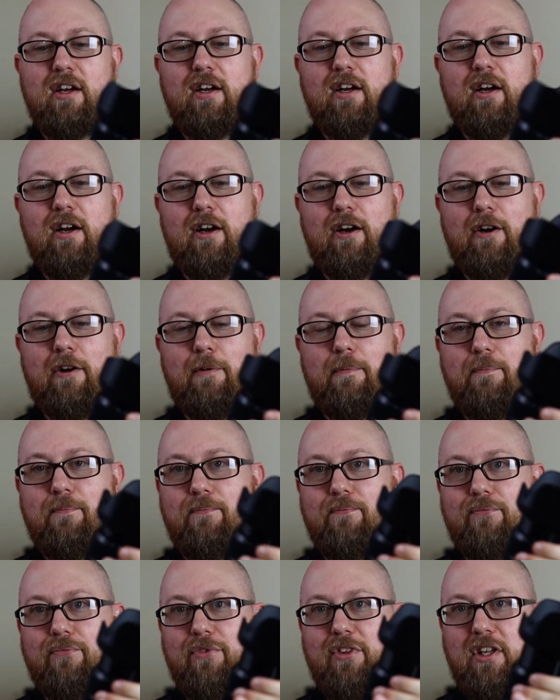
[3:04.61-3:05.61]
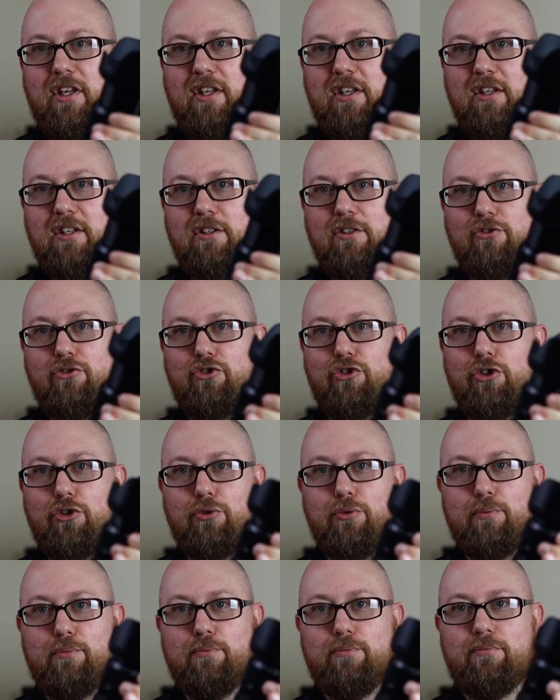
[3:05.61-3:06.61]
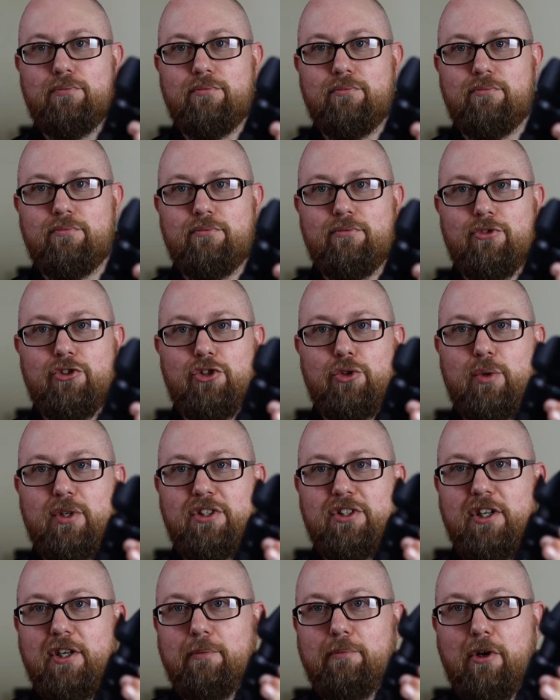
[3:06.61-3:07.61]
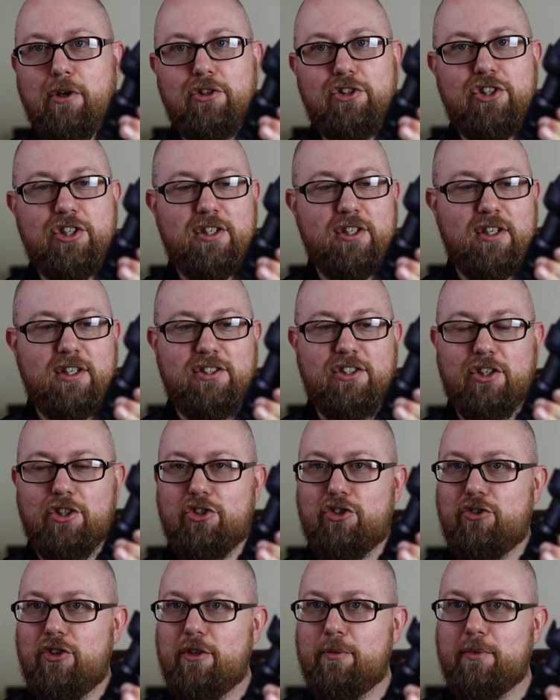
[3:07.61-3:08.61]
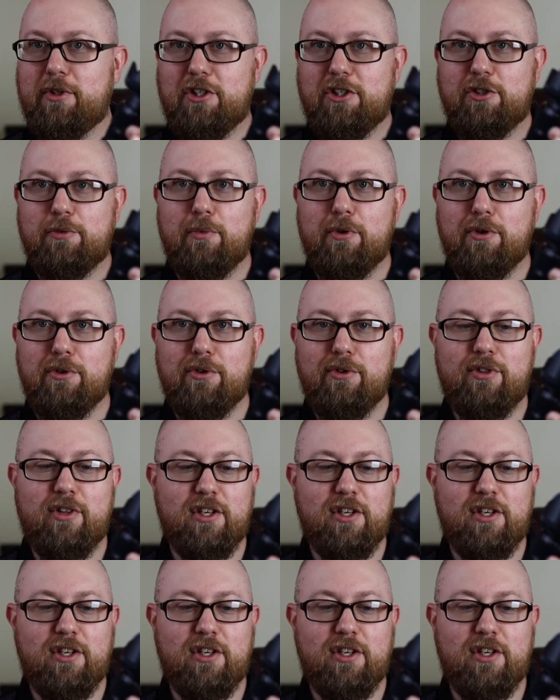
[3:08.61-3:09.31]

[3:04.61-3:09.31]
The zoom twisting motion is extremely smooth.